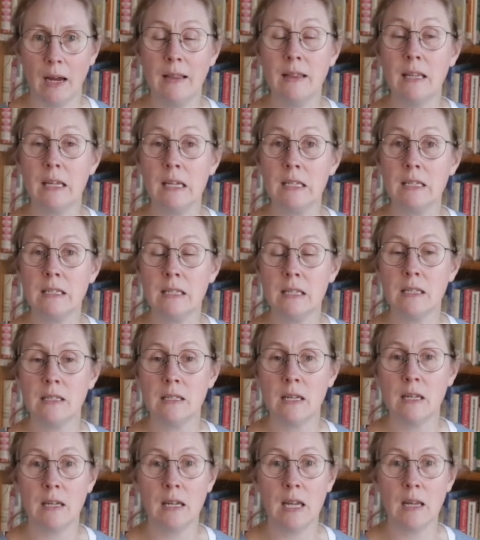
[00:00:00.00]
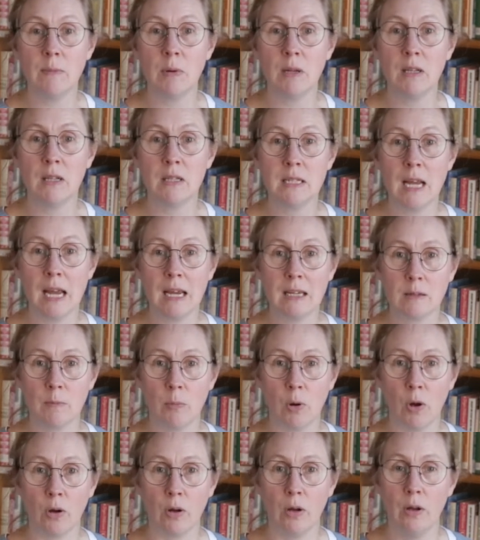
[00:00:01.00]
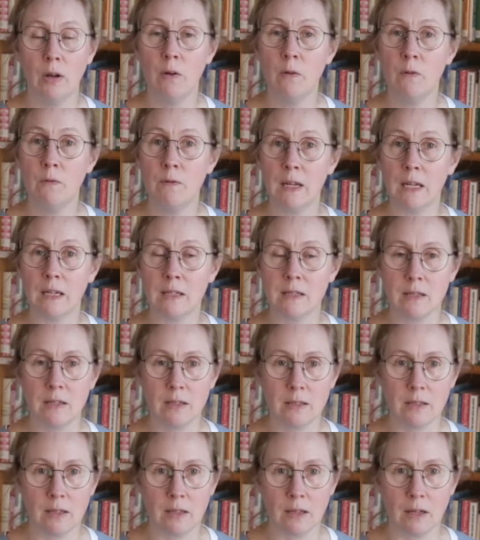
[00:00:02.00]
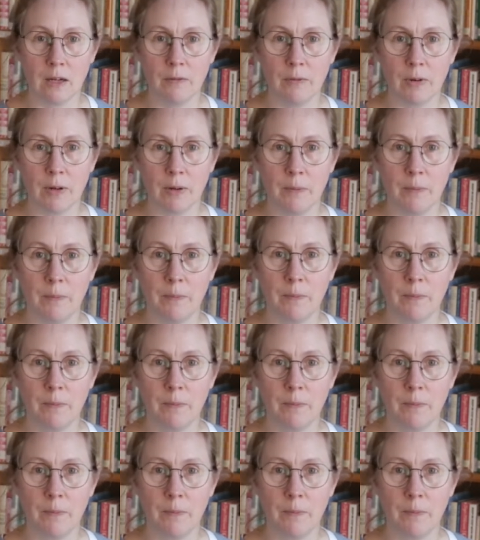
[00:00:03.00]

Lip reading: and they assist in keeping the text block fixed to the cover.